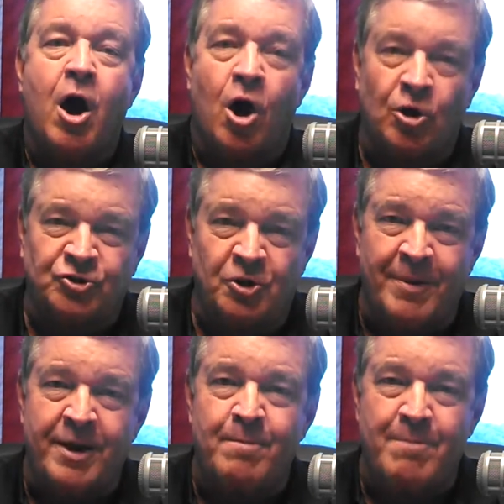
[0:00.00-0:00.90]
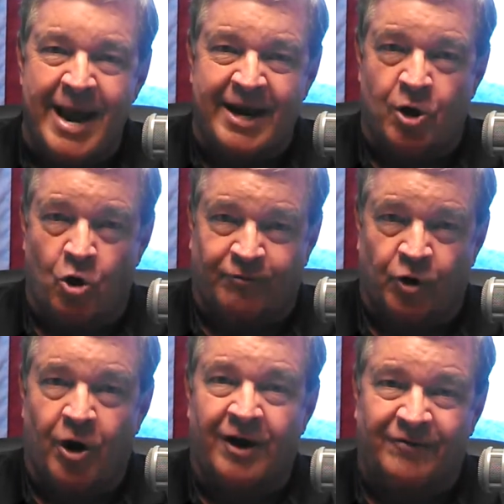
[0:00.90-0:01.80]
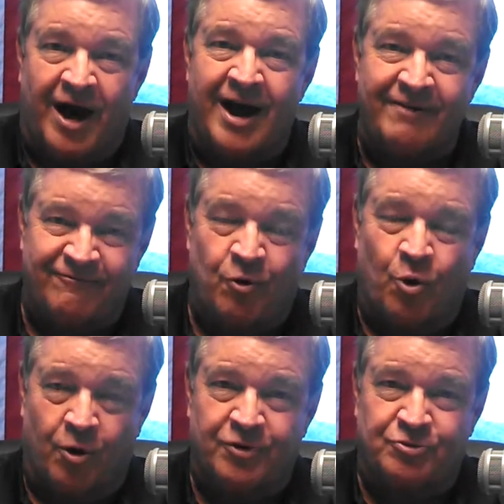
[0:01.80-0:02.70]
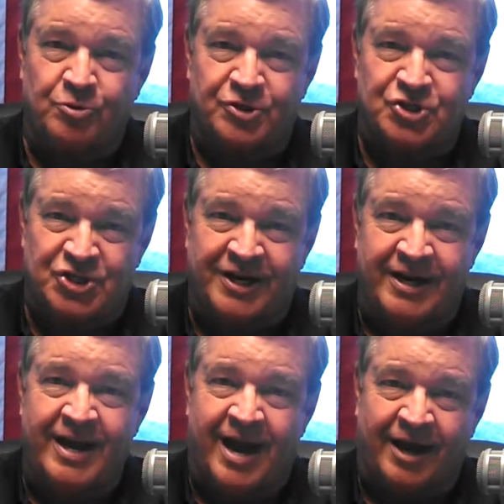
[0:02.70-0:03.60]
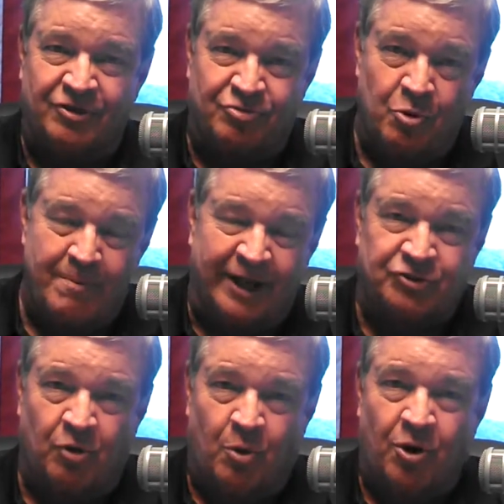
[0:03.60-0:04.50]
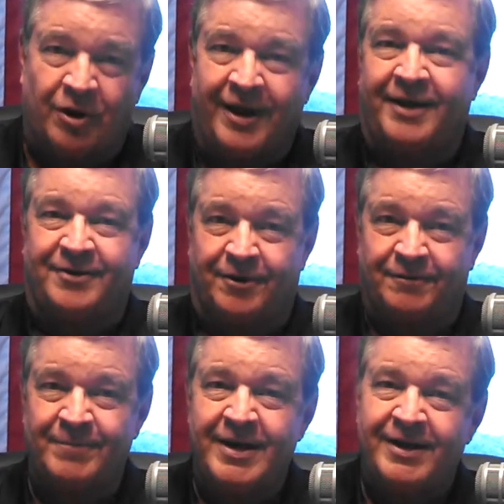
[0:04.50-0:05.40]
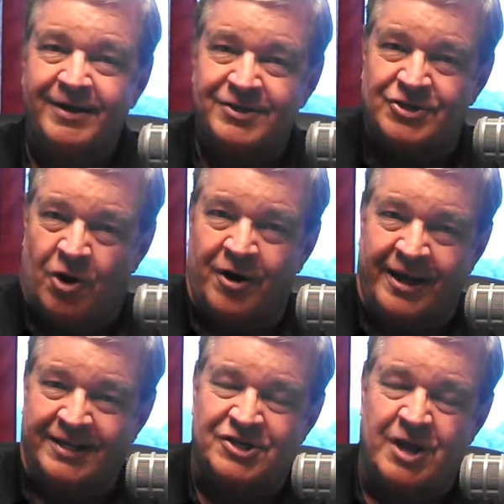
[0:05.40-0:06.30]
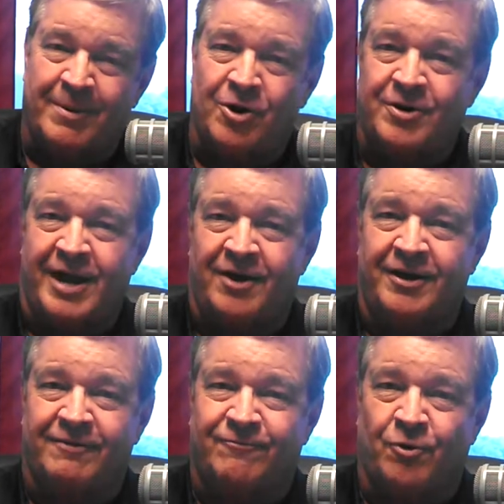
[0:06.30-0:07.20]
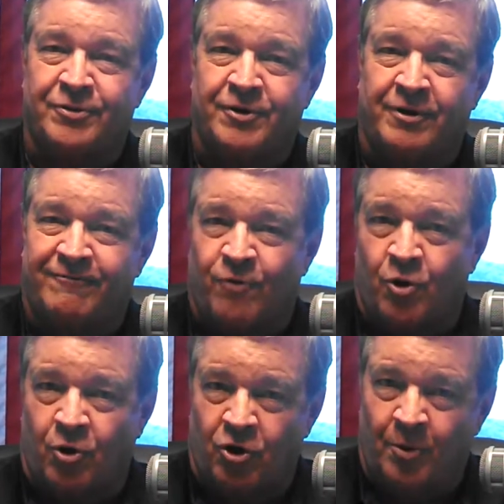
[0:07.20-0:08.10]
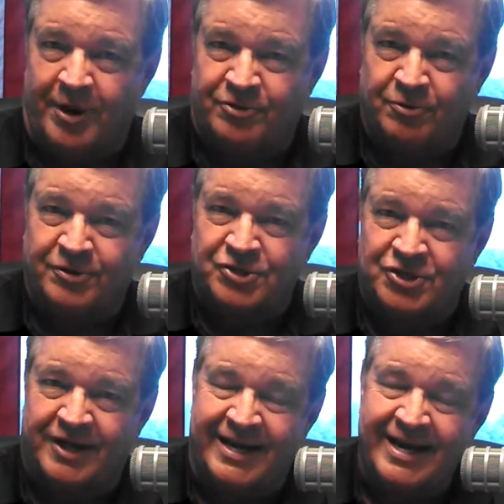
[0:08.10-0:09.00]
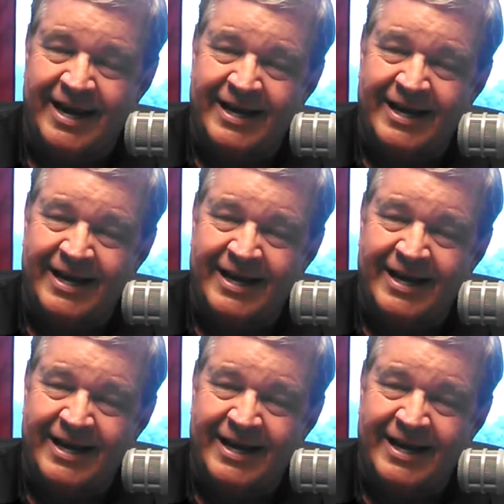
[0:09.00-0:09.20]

ultimate makeover of I 4 through the city and through Metro Orlando, starting in Seminole County at 434 all the way through the city